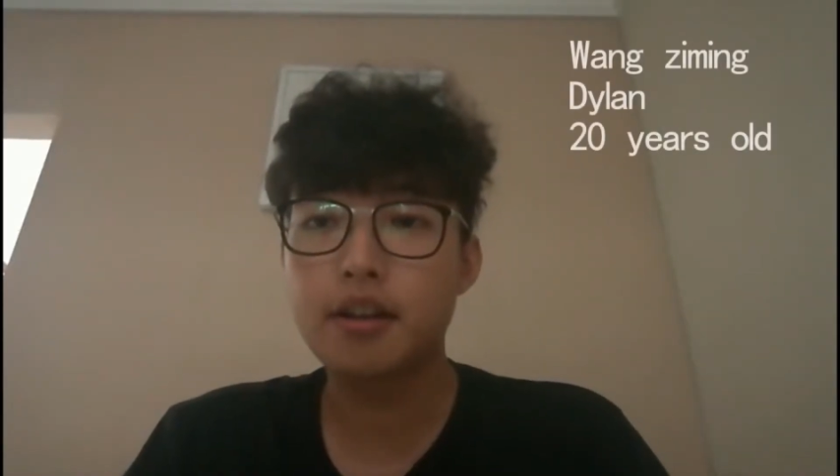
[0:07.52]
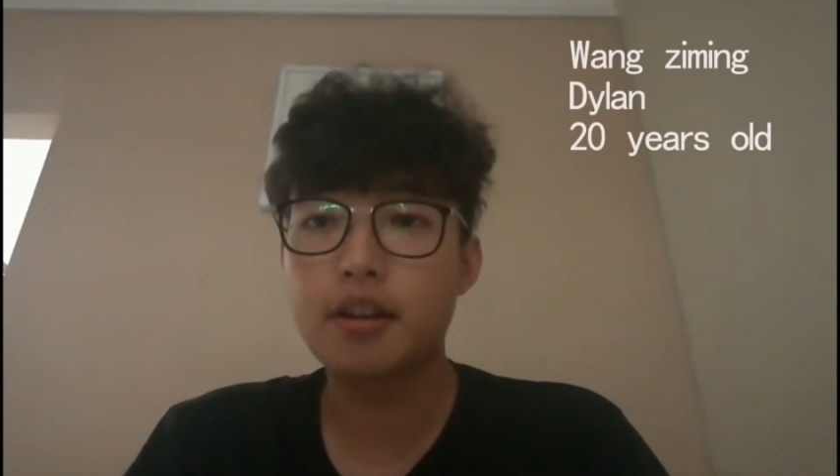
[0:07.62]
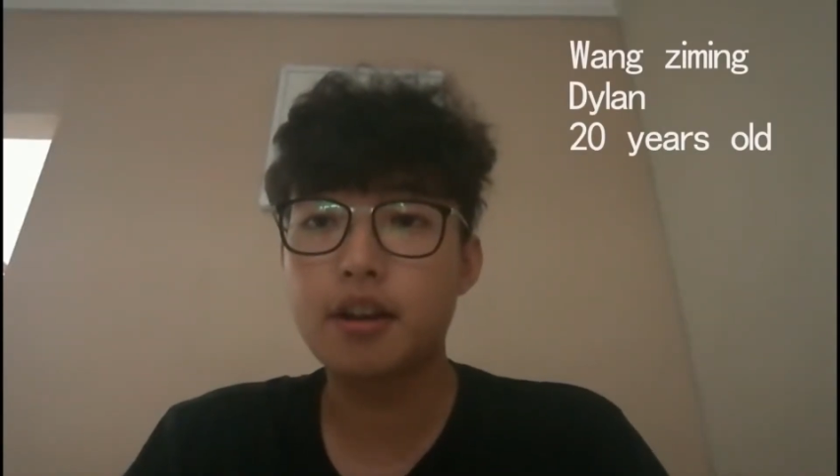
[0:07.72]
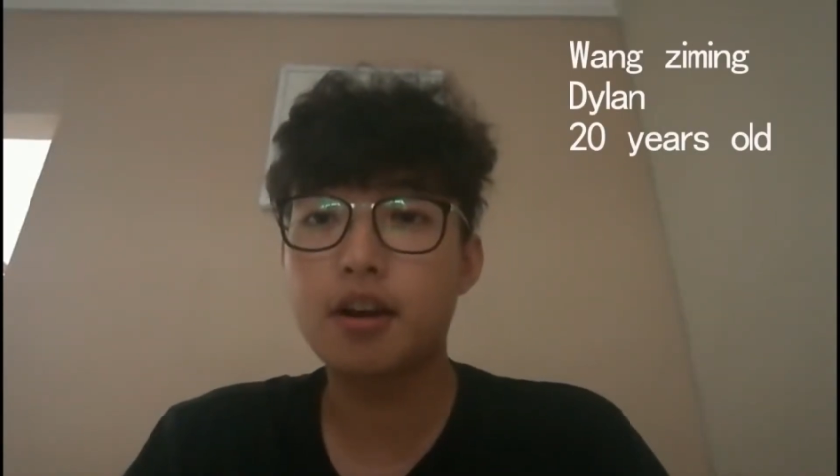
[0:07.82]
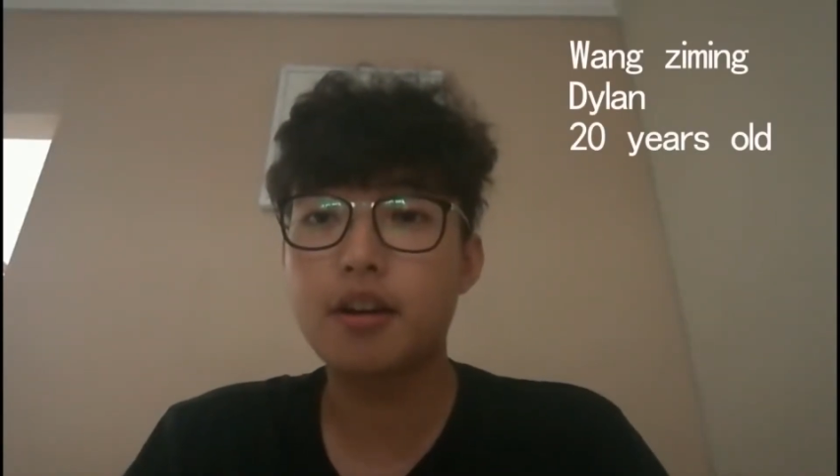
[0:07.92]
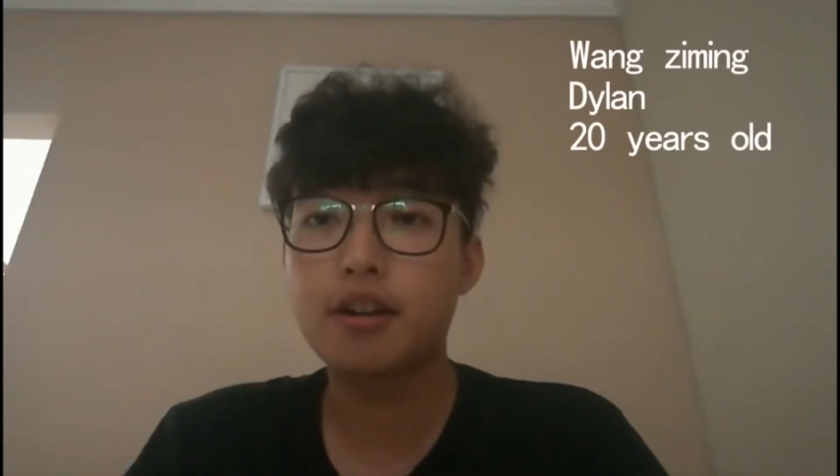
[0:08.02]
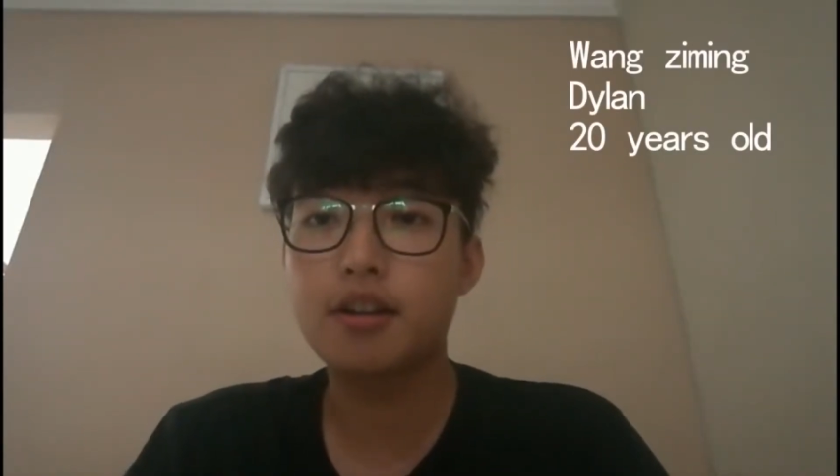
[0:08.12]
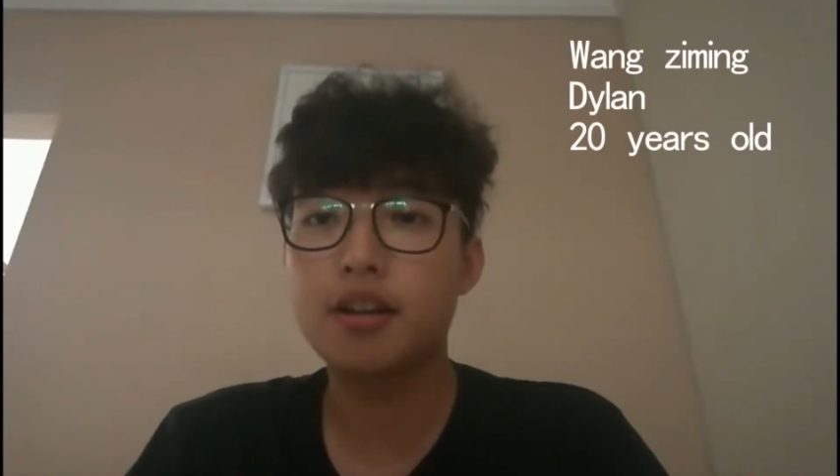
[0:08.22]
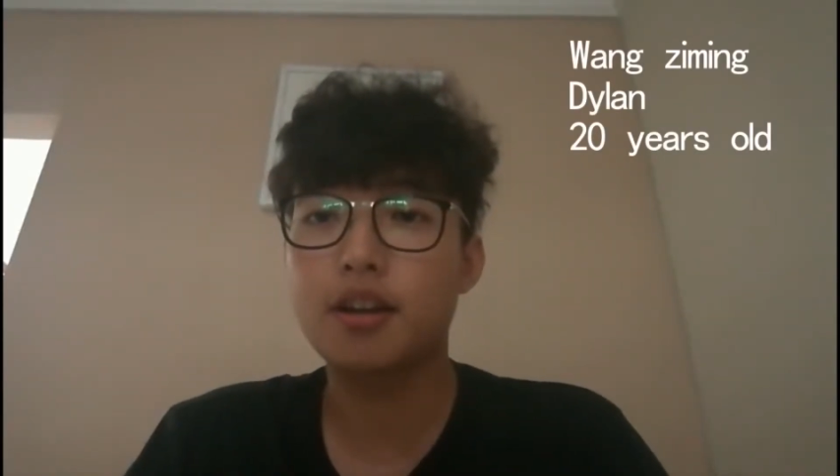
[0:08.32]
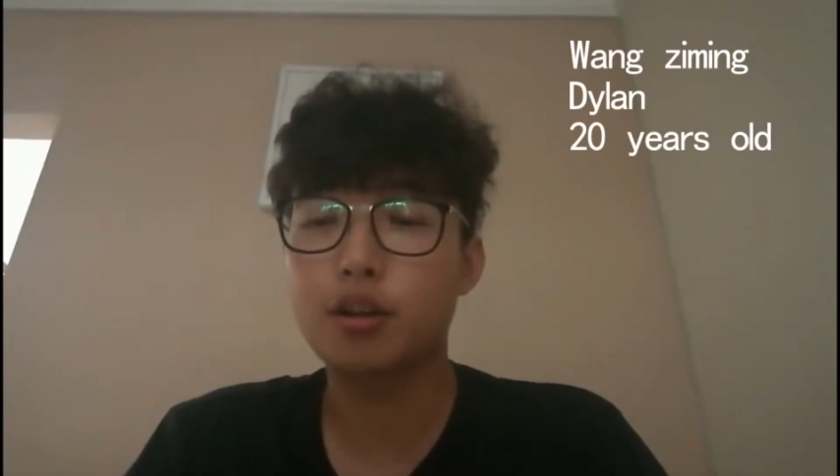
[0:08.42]
Hi,
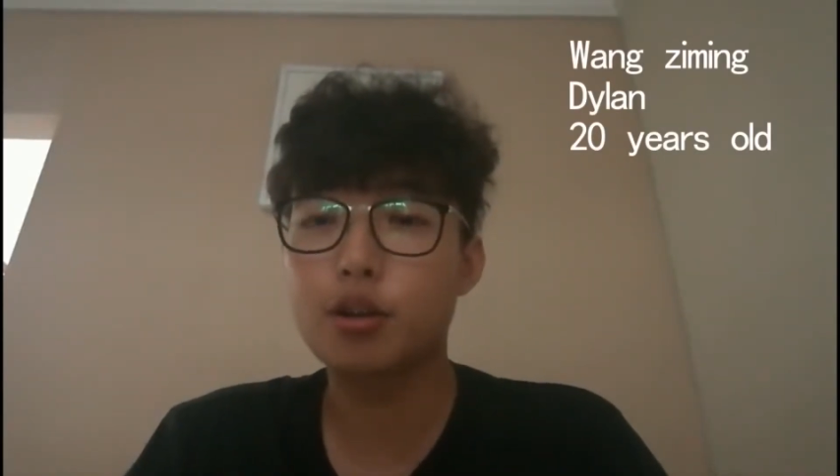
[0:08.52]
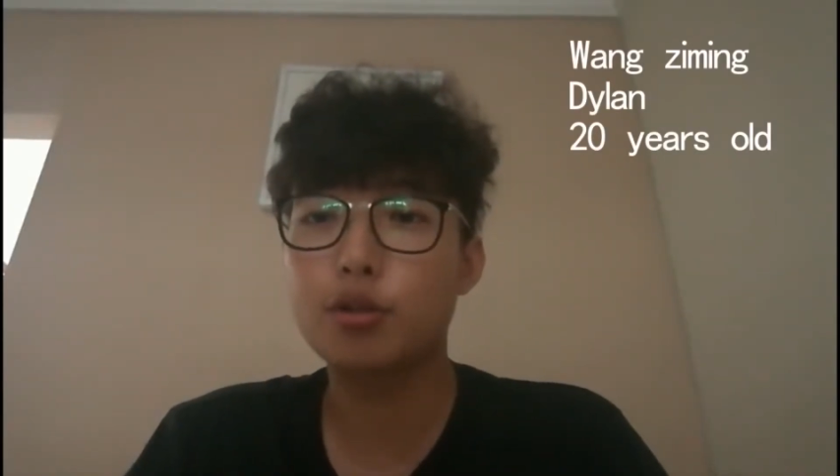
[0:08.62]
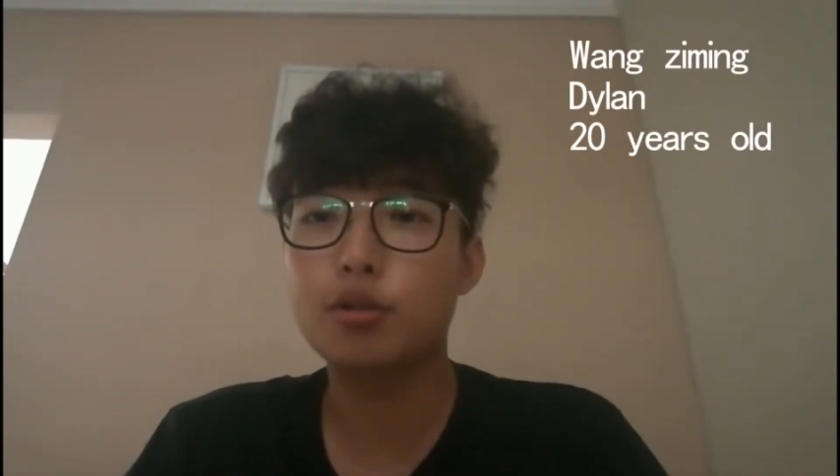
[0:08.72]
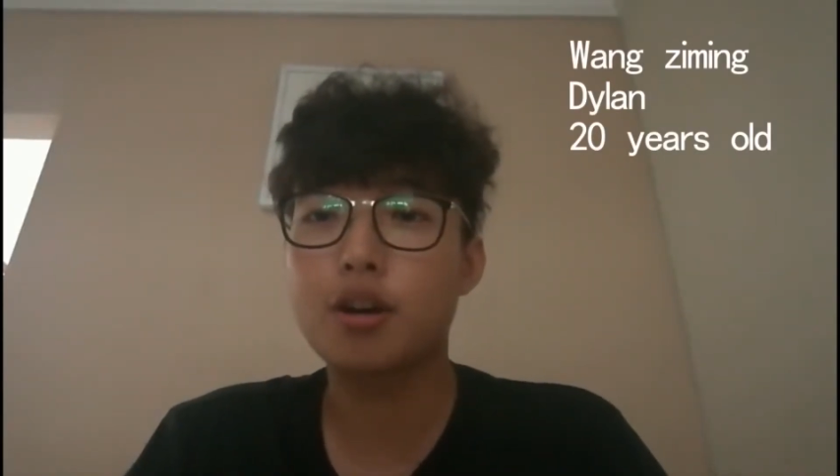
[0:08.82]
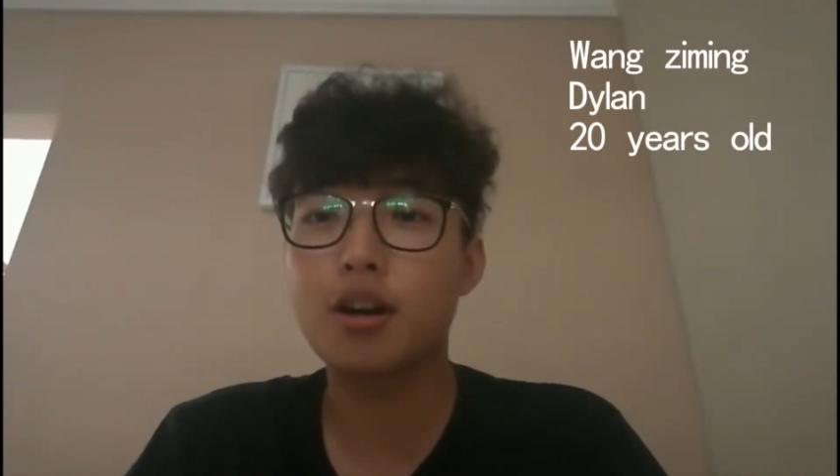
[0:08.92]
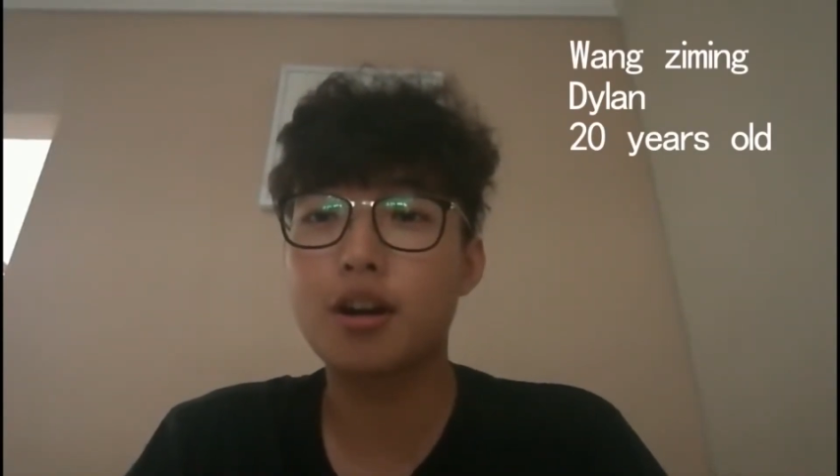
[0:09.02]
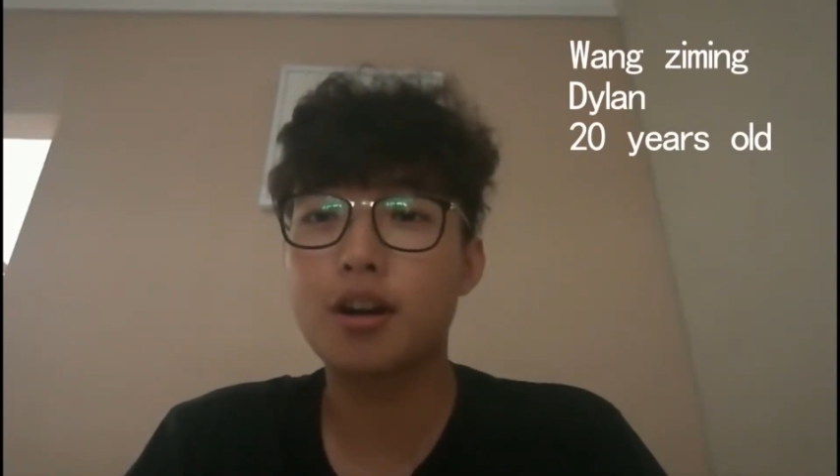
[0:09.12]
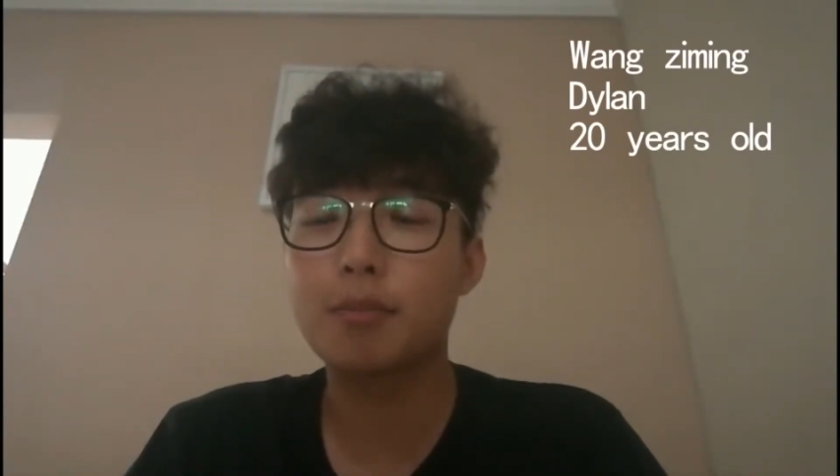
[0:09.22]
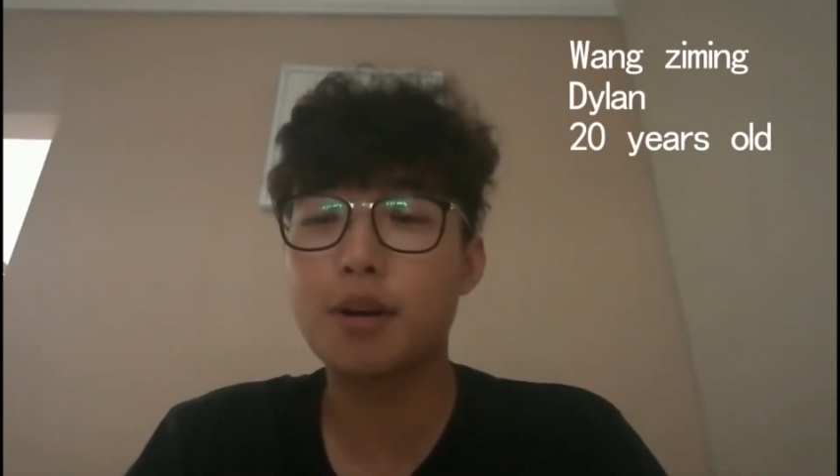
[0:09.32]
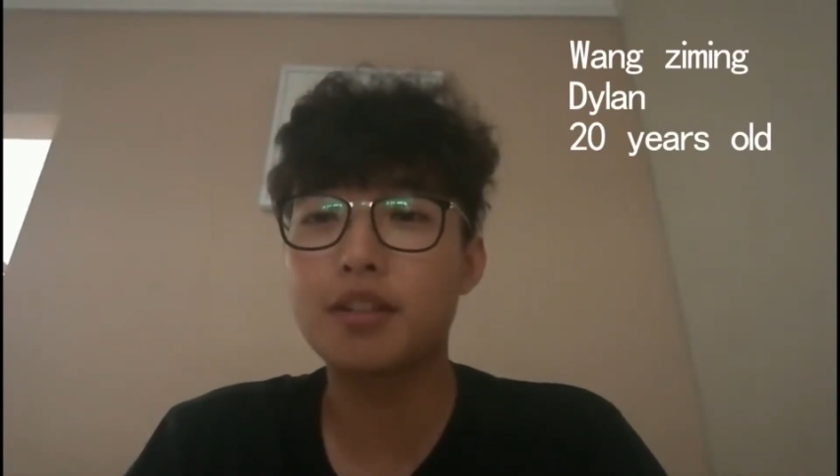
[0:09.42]
hello. My